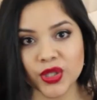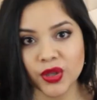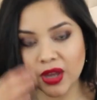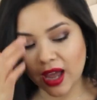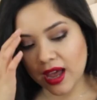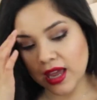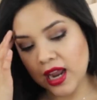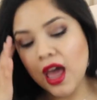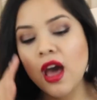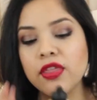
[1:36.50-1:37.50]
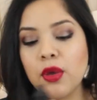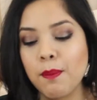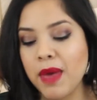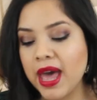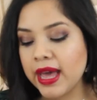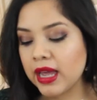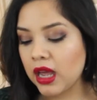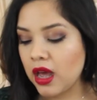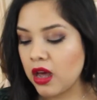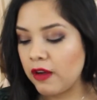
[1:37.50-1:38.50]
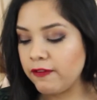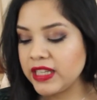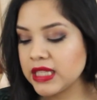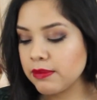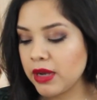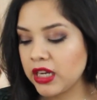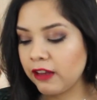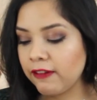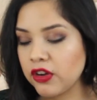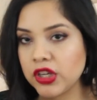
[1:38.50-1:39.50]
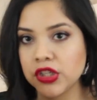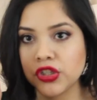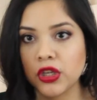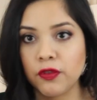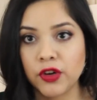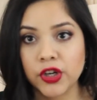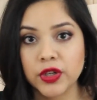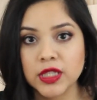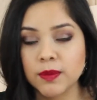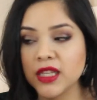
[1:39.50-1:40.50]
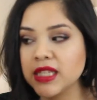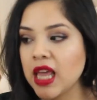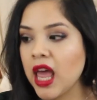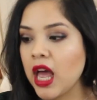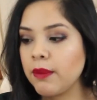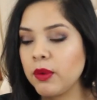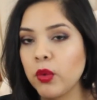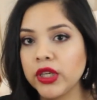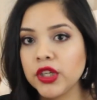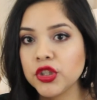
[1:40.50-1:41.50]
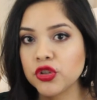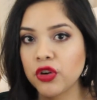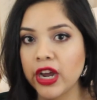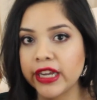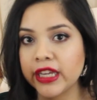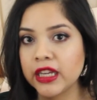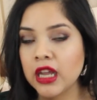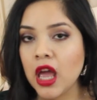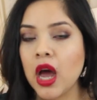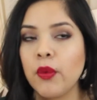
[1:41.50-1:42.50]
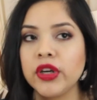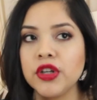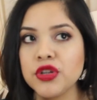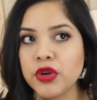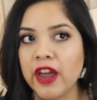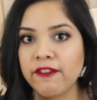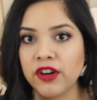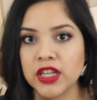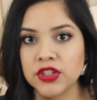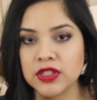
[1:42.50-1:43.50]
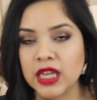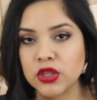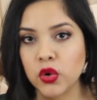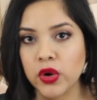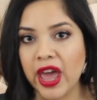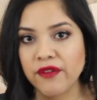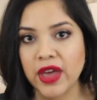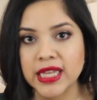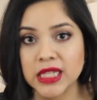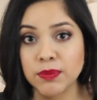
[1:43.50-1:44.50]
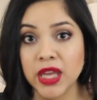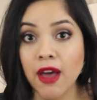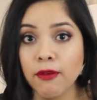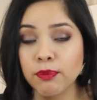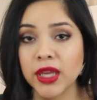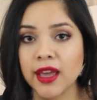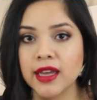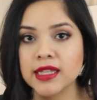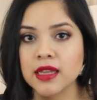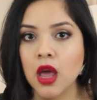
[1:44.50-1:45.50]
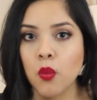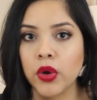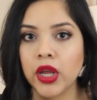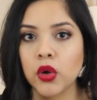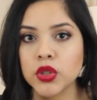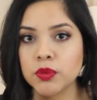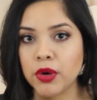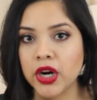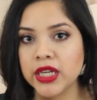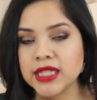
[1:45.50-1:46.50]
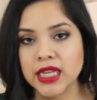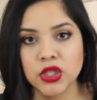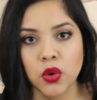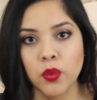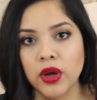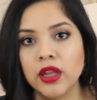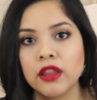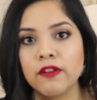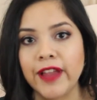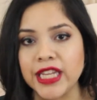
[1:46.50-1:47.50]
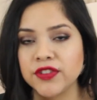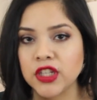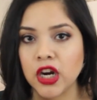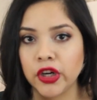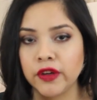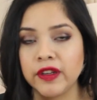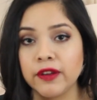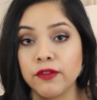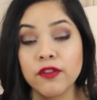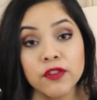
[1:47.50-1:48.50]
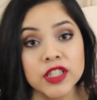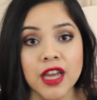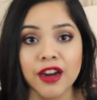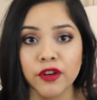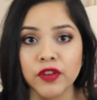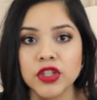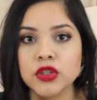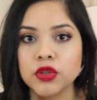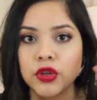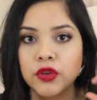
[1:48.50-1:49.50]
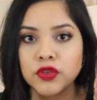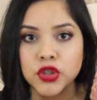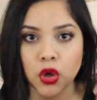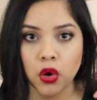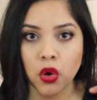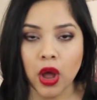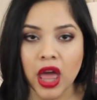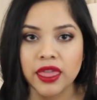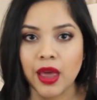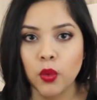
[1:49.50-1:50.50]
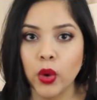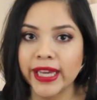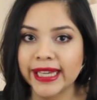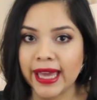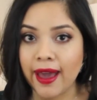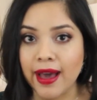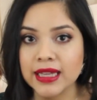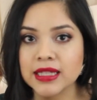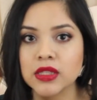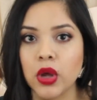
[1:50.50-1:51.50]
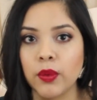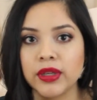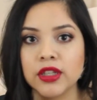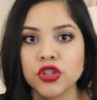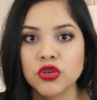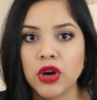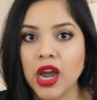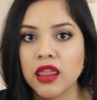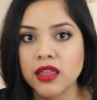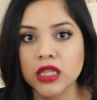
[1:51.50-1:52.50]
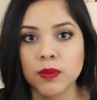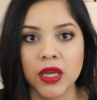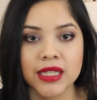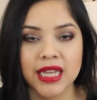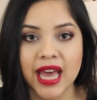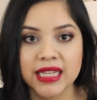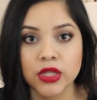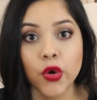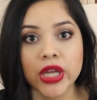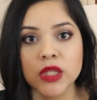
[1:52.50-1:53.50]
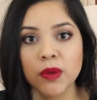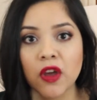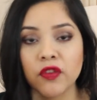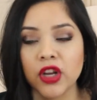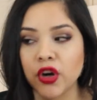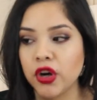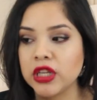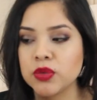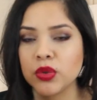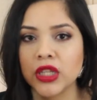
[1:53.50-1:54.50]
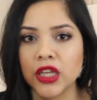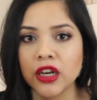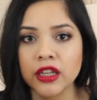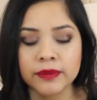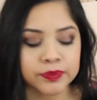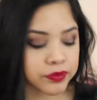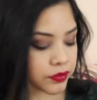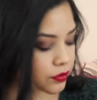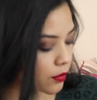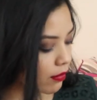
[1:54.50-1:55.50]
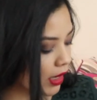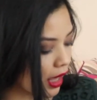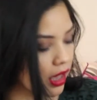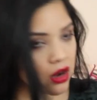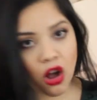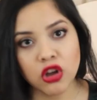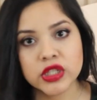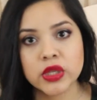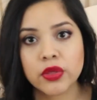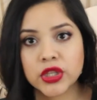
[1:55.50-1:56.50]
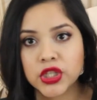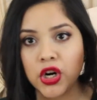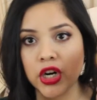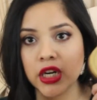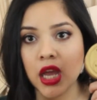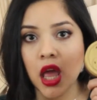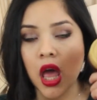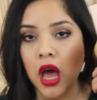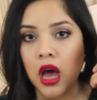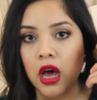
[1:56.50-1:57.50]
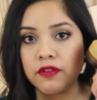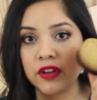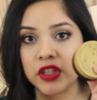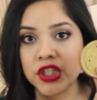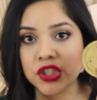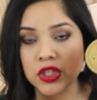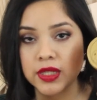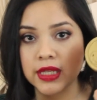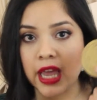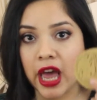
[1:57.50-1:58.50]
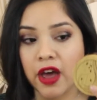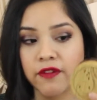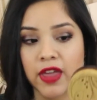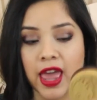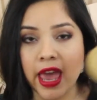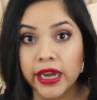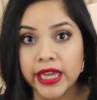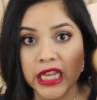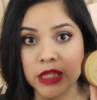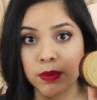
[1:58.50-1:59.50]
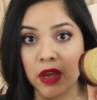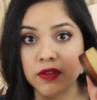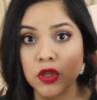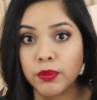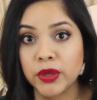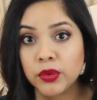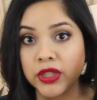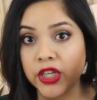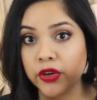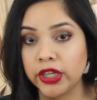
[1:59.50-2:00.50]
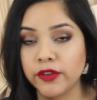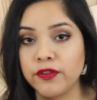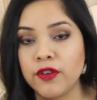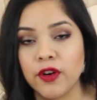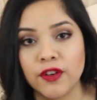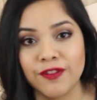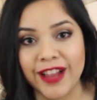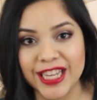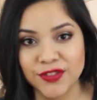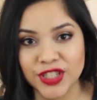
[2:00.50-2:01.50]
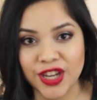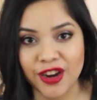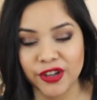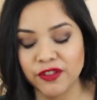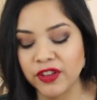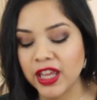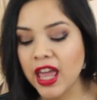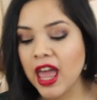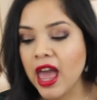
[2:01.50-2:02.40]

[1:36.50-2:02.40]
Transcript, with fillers: Also got the MAC uh, Face and Body Foundation for Christmas. I've been wanting to try it. I wanted to try foundations that don't have SPF because when I go to parties, I don't want the flash photography photography to sort of show that white cast. So I wanted to try this because it has no SPF and I heard it's really good. And also the Tarte uh, foundation doesn't have any SPF, so it'll be really great for flash photography.